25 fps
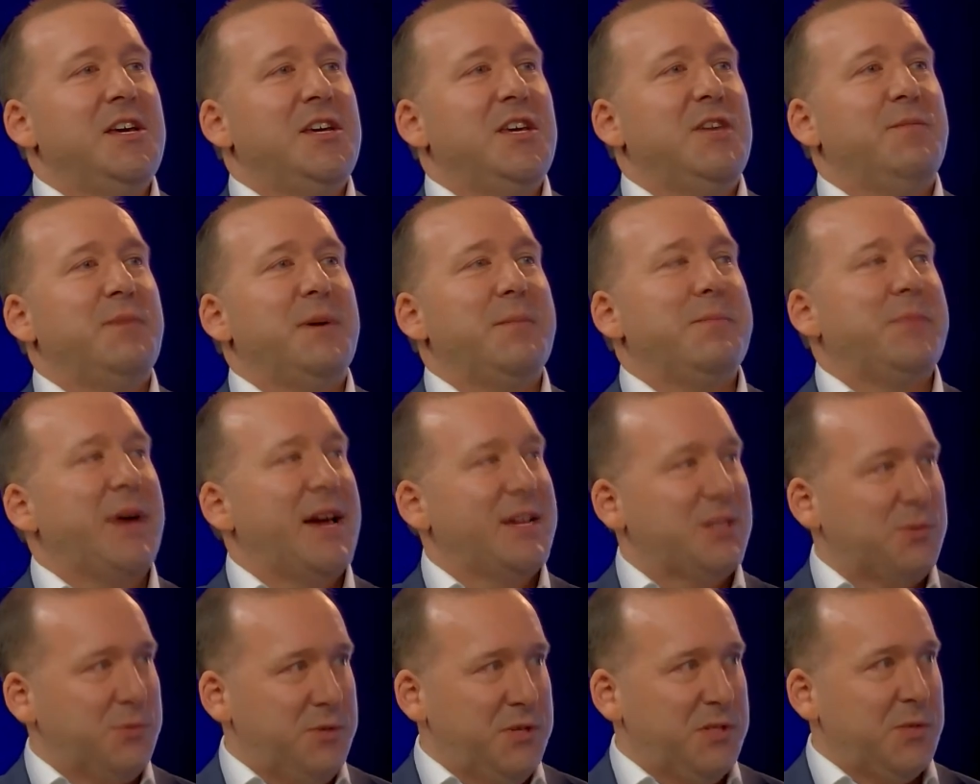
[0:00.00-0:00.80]
You've been
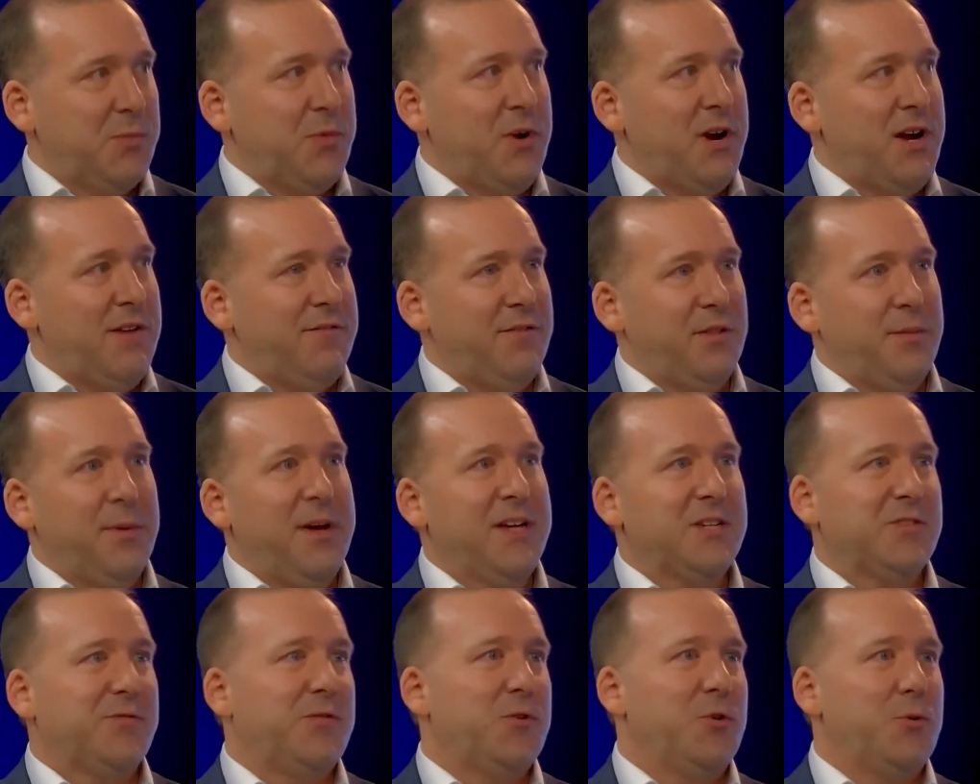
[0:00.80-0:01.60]
password sprayed for the
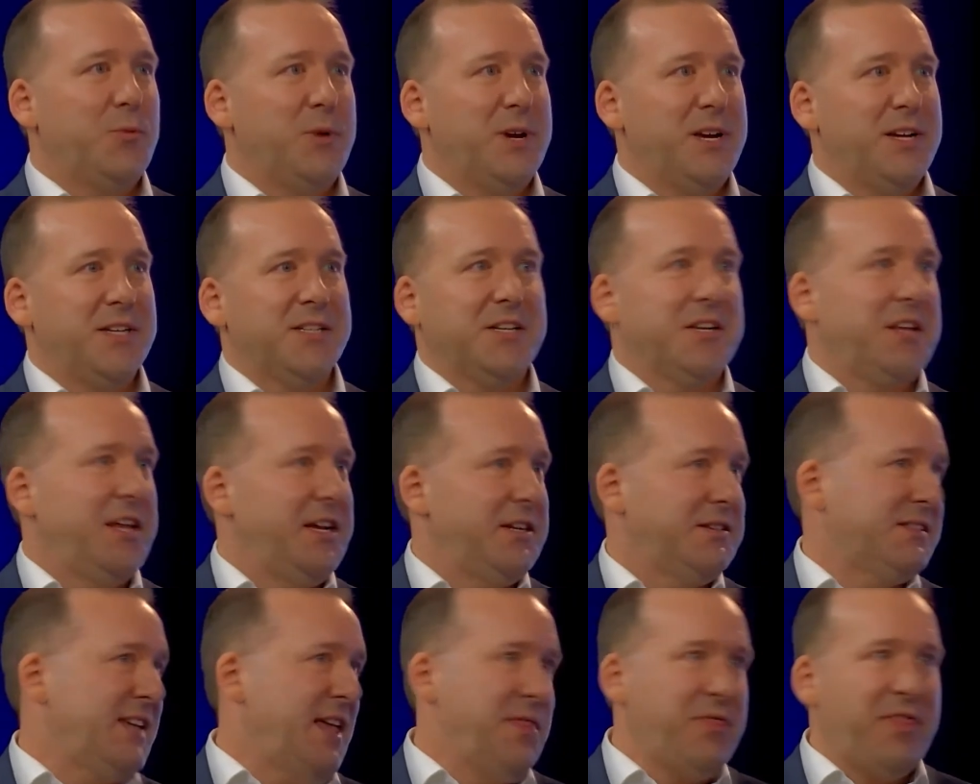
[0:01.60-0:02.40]
past 4 weeks at like
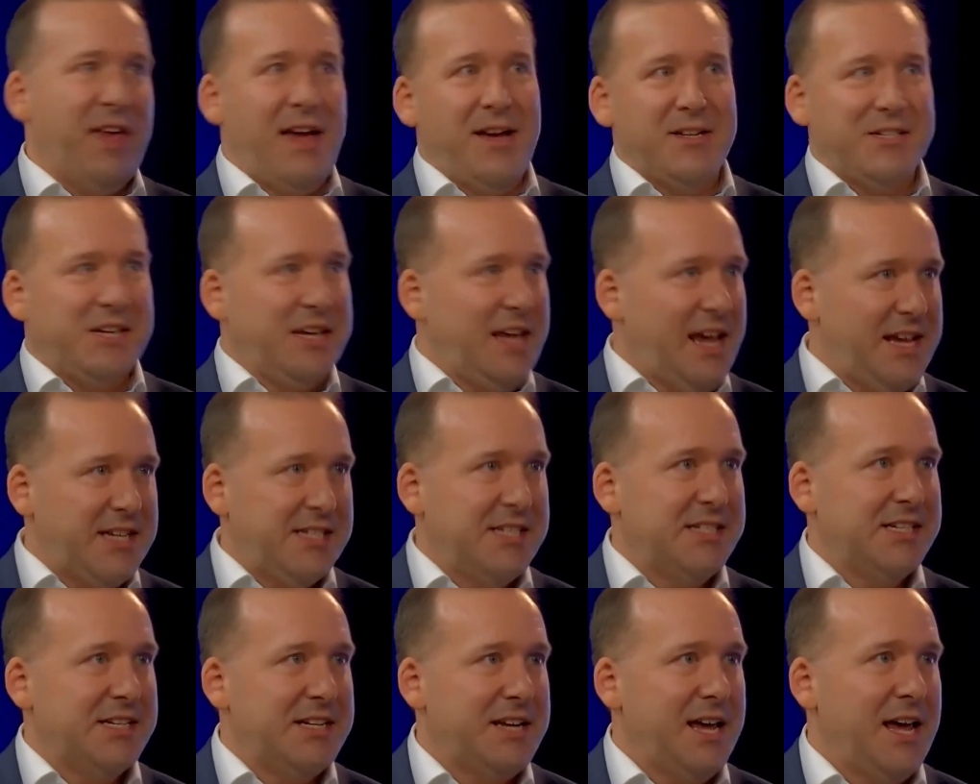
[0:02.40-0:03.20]
10,000
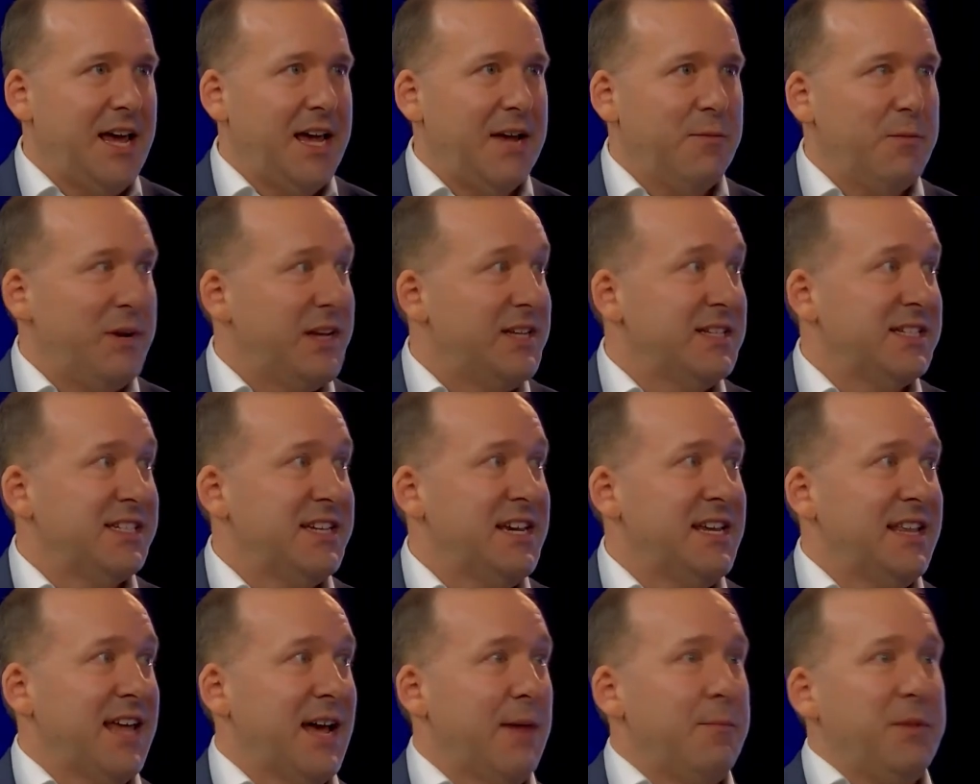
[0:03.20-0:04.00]
guesses a day. And we can
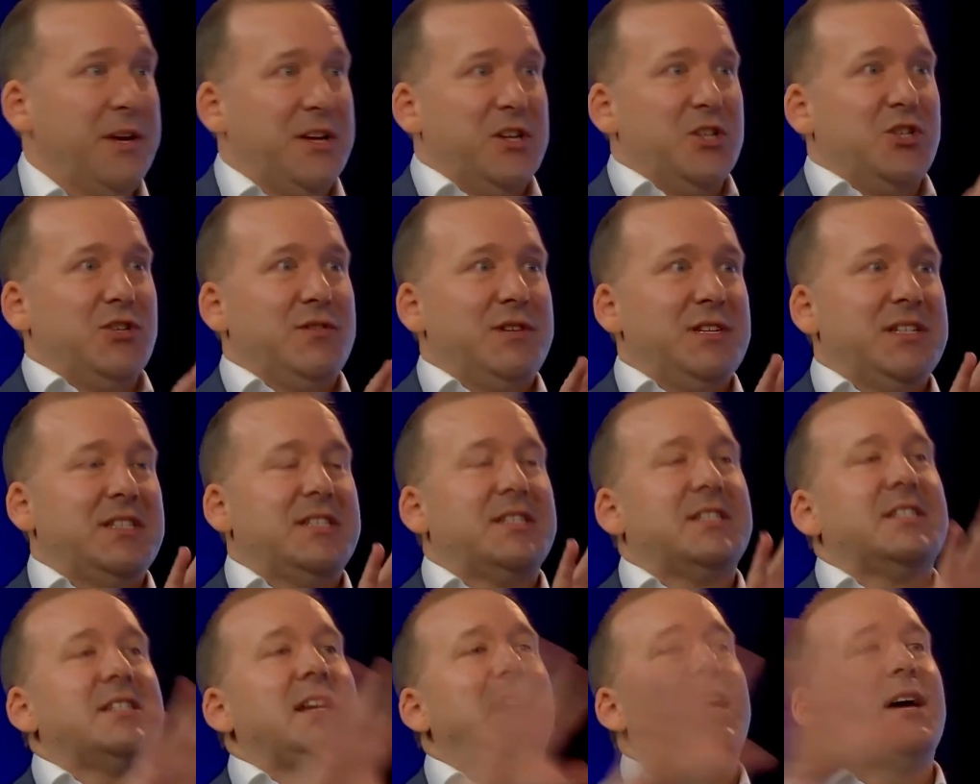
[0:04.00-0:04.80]
see that because your
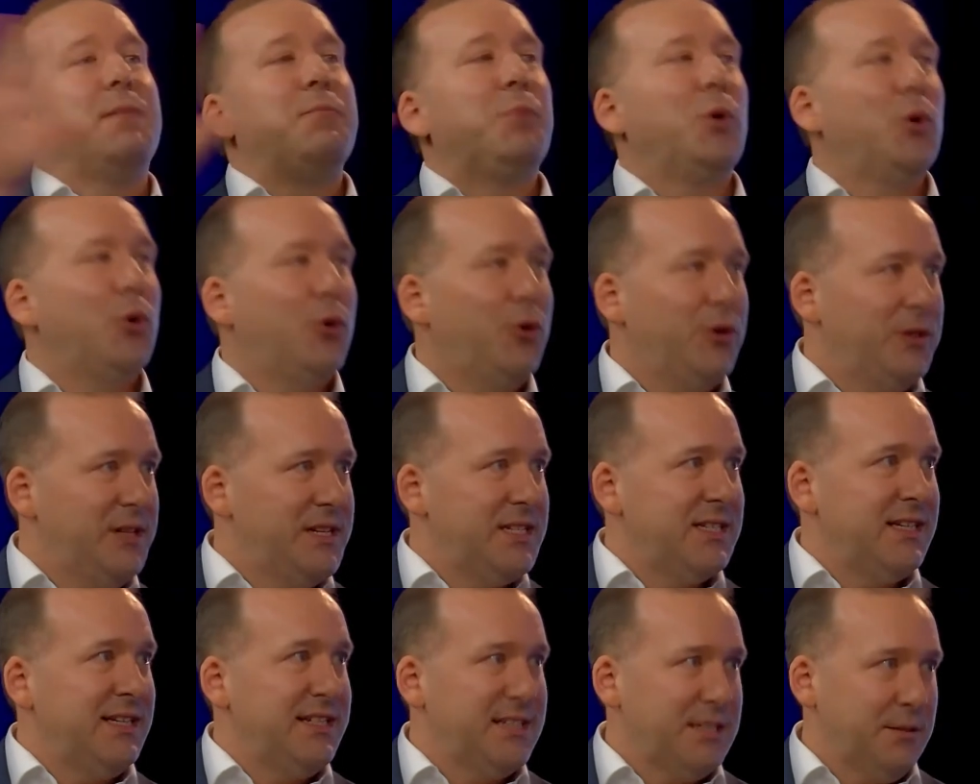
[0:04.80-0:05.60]
entire portal
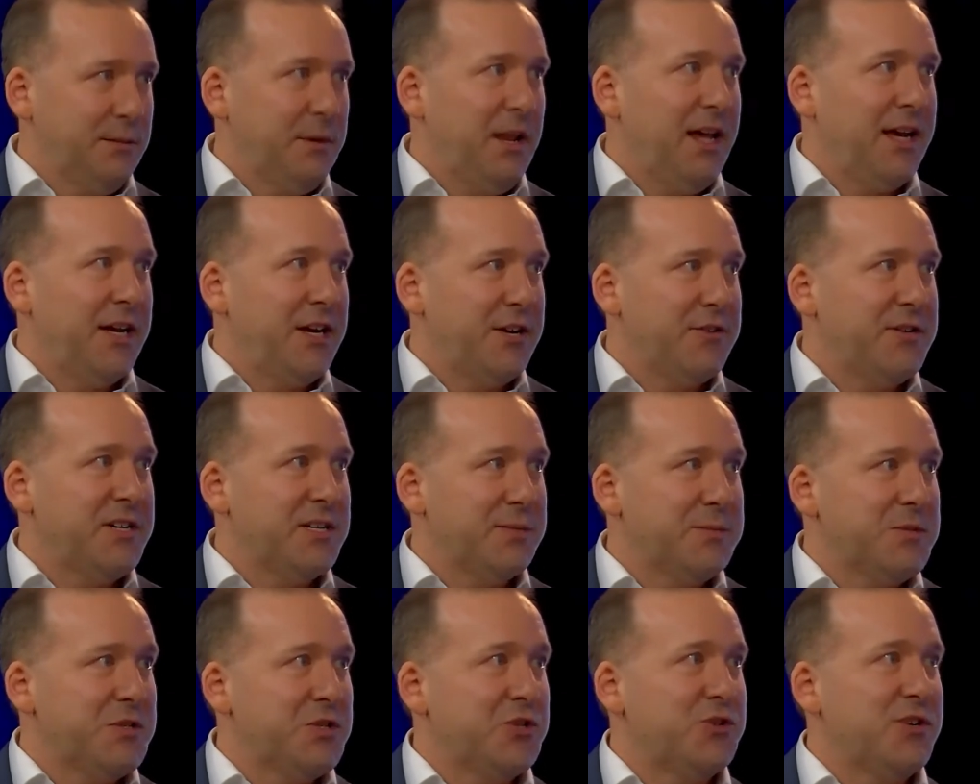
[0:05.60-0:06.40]
is lit up like a
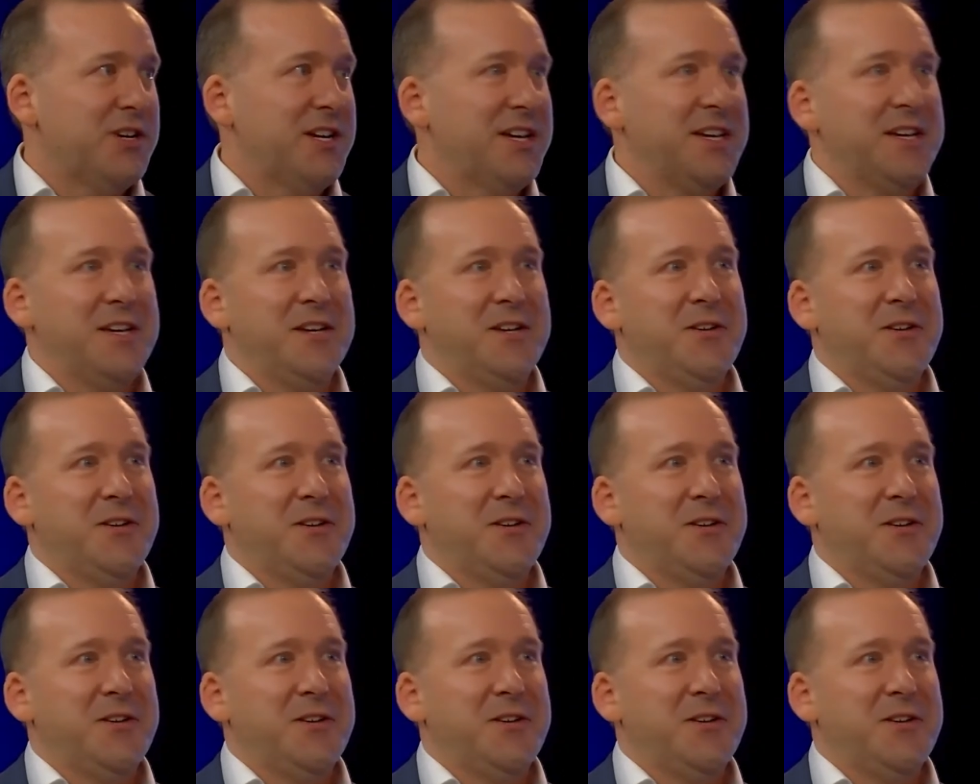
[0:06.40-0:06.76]
Christmas tree.